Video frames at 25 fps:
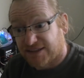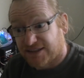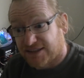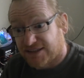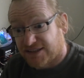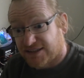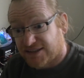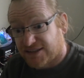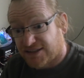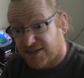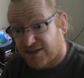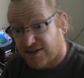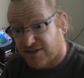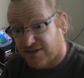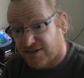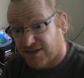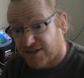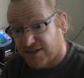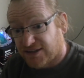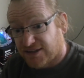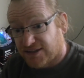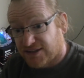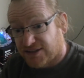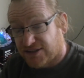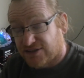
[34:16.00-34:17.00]
So
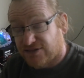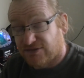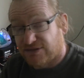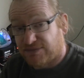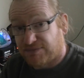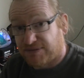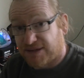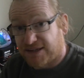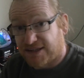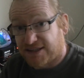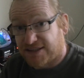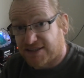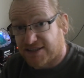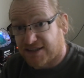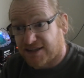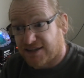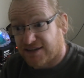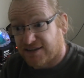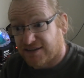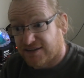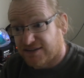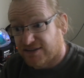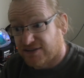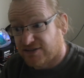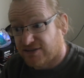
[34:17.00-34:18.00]
the
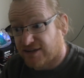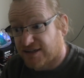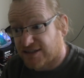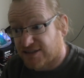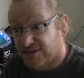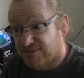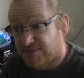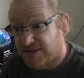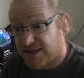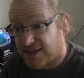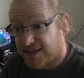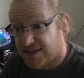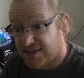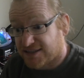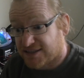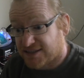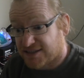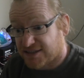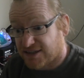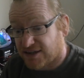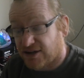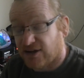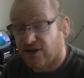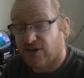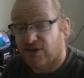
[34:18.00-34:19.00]
repeater
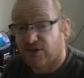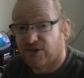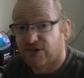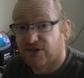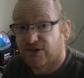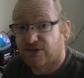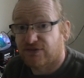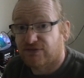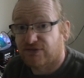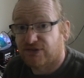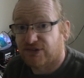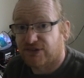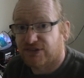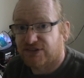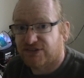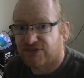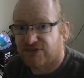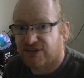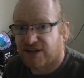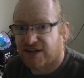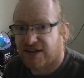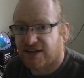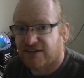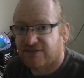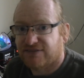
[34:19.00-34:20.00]
transmits at
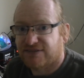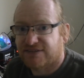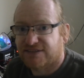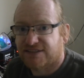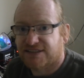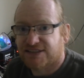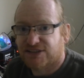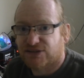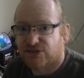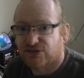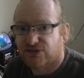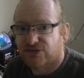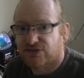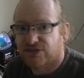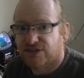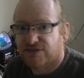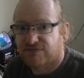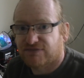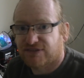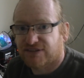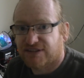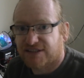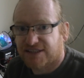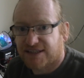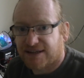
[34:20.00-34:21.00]
145.600,
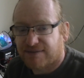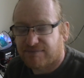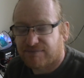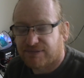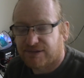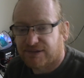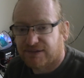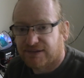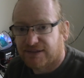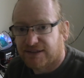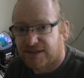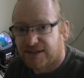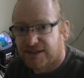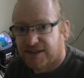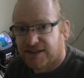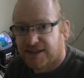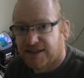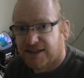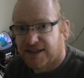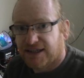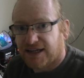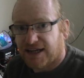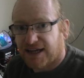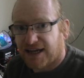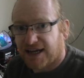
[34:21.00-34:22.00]
for example,
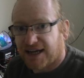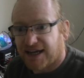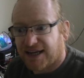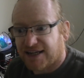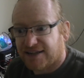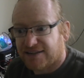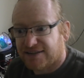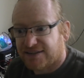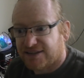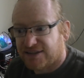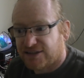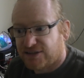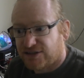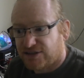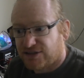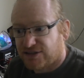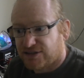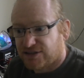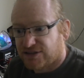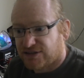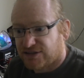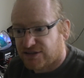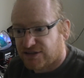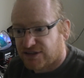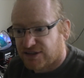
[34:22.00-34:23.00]
and
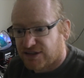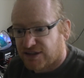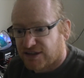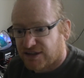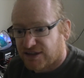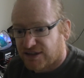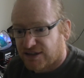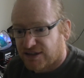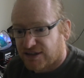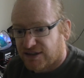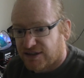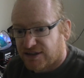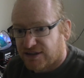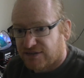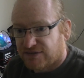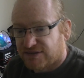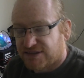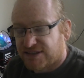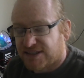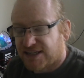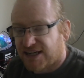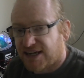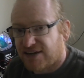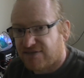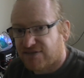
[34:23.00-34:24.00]

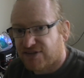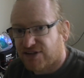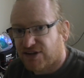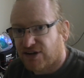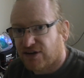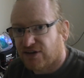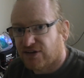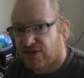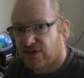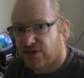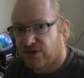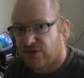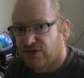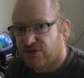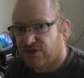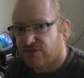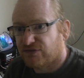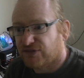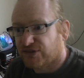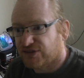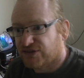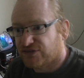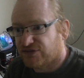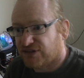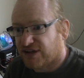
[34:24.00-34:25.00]
receives on
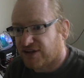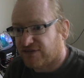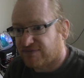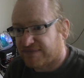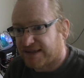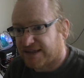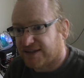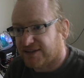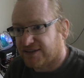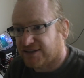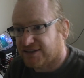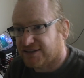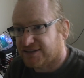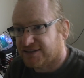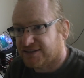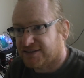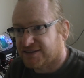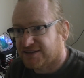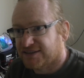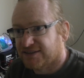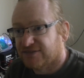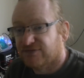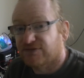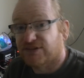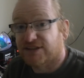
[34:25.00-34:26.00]
145
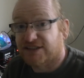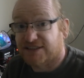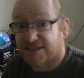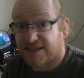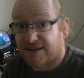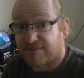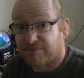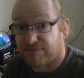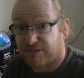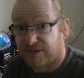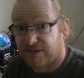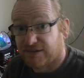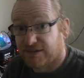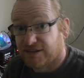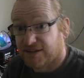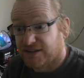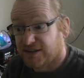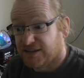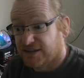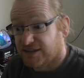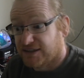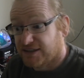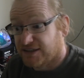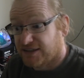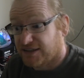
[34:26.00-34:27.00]
megahertz, for example,
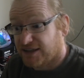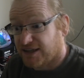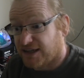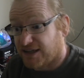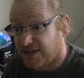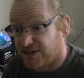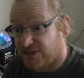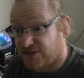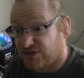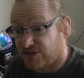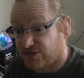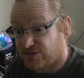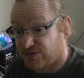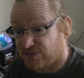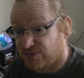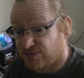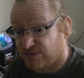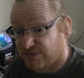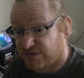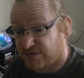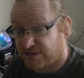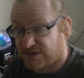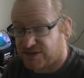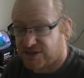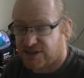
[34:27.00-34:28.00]
and you
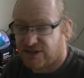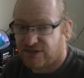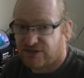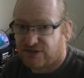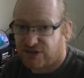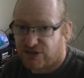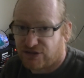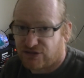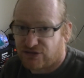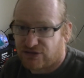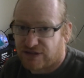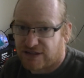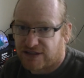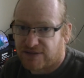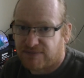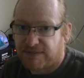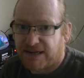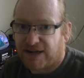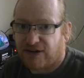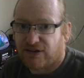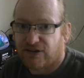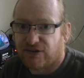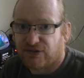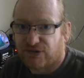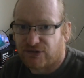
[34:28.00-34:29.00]
transmit
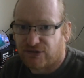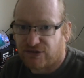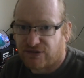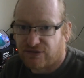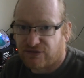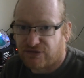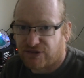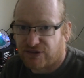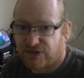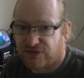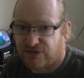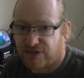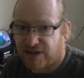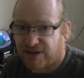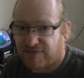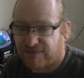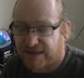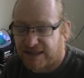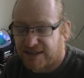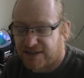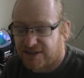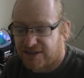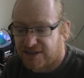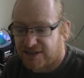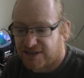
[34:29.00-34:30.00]
on 145
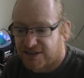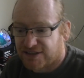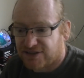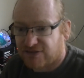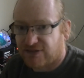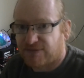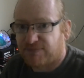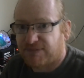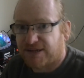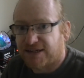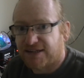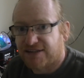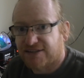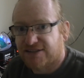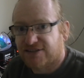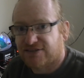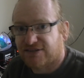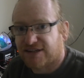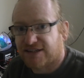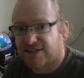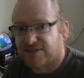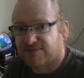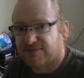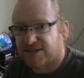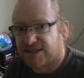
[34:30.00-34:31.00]
megahertz, and the repeater
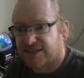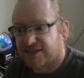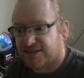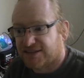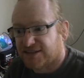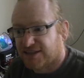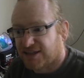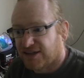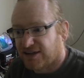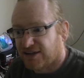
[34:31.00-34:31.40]
transmits